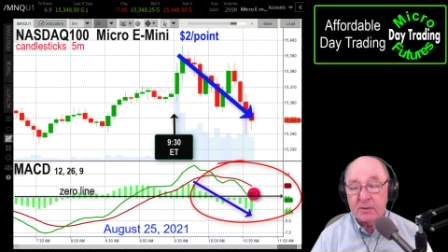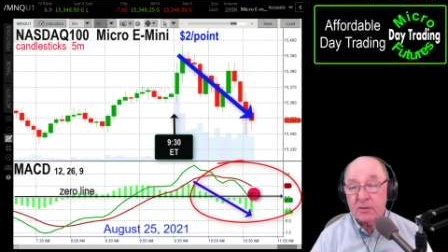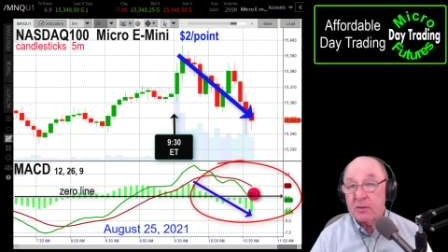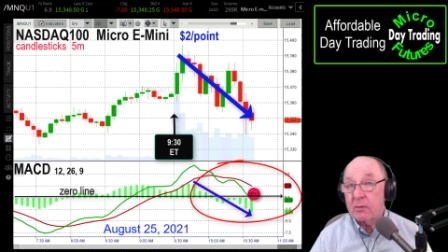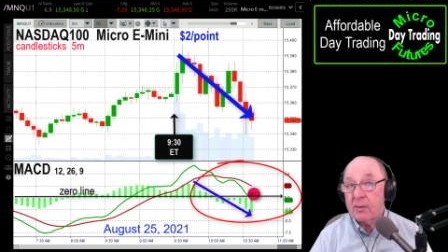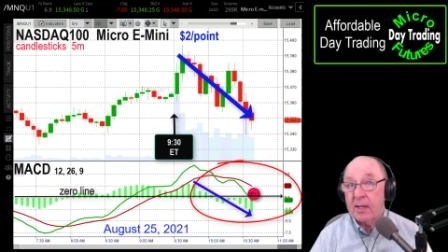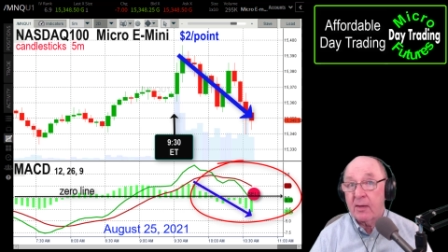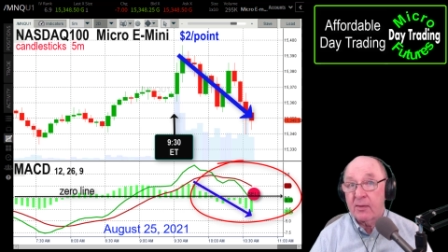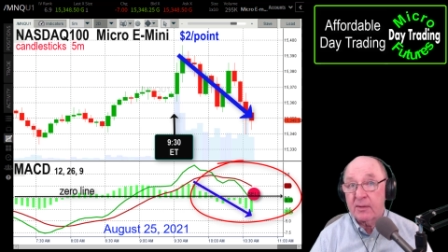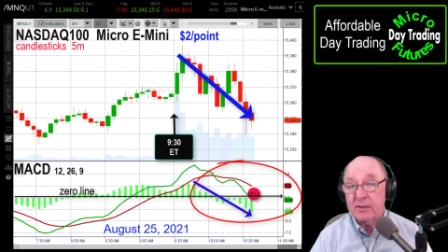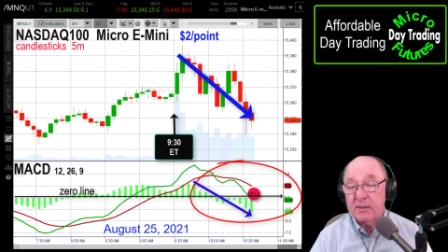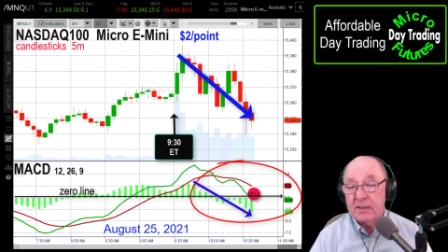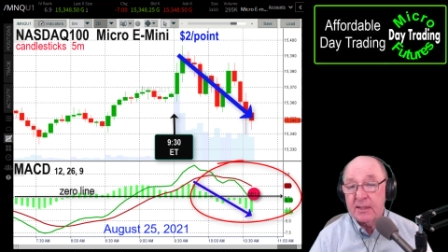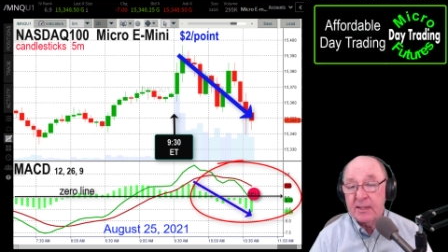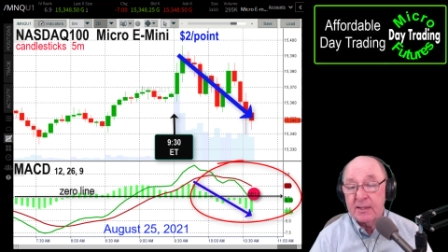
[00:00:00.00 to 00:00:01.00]
There's no
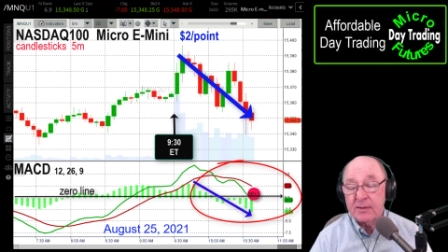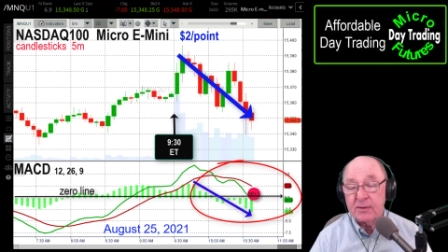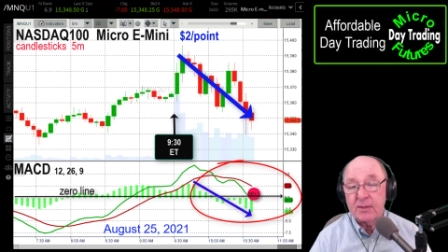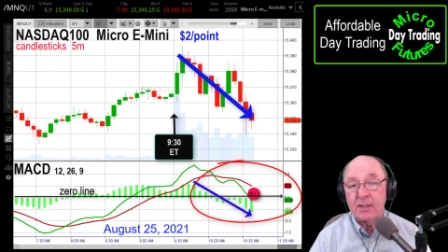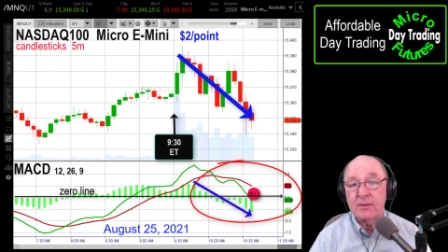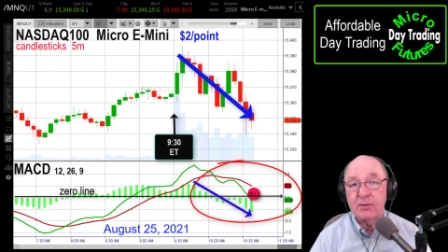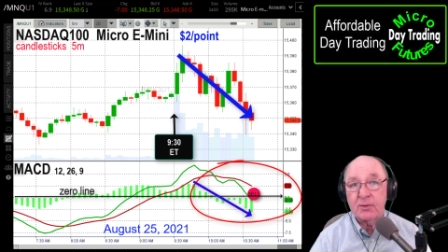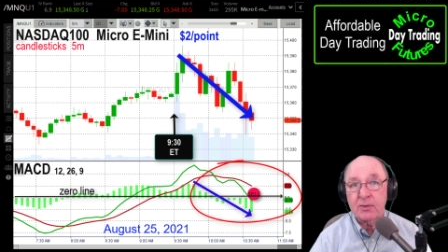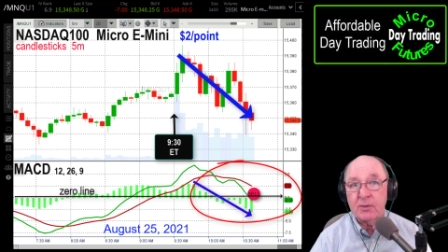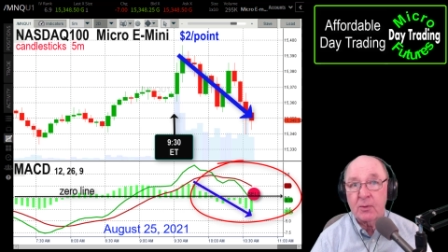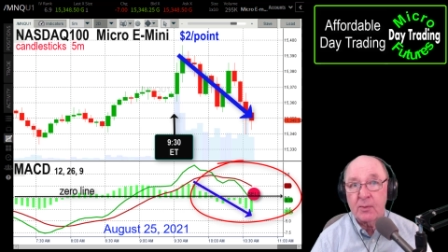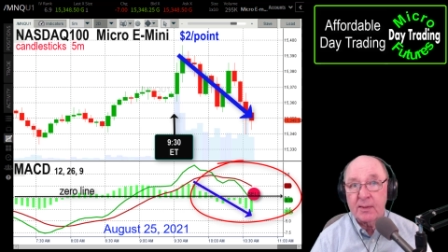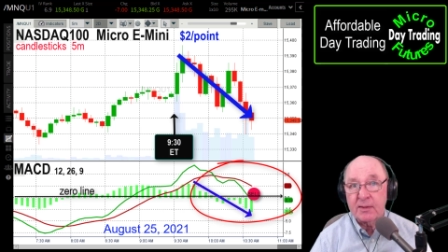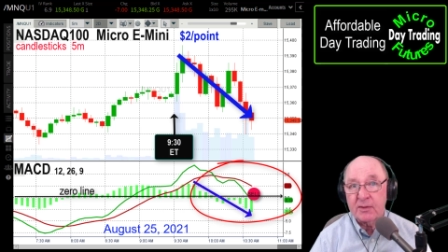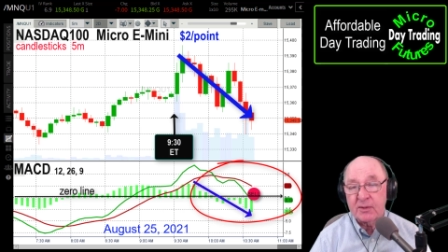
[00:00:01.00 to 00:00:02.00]
guarantees, as you're
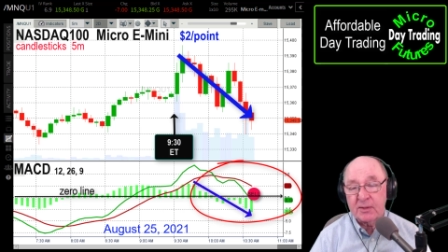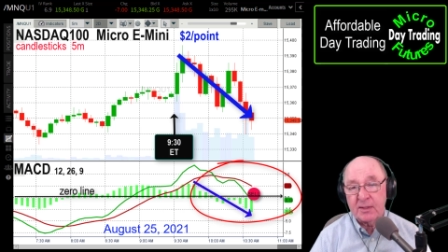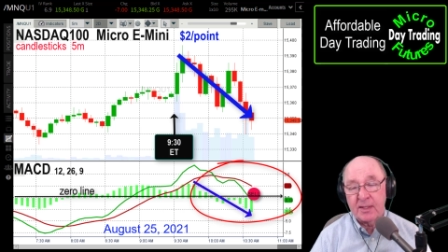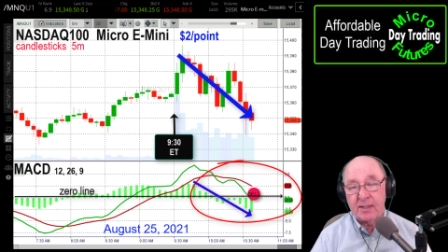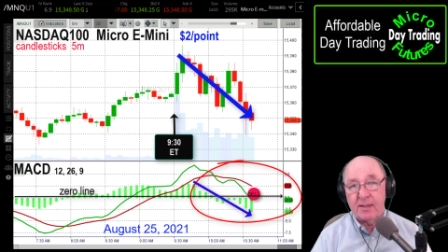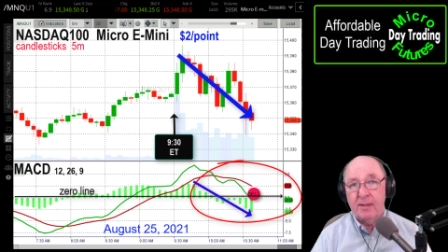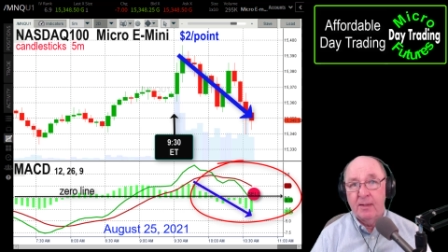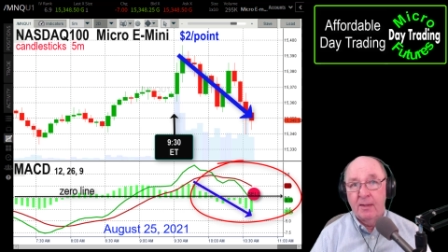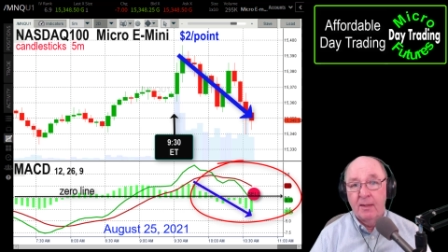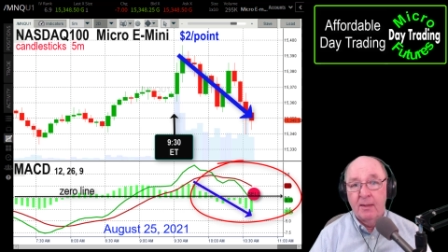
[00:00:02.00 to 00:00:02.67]
going to see,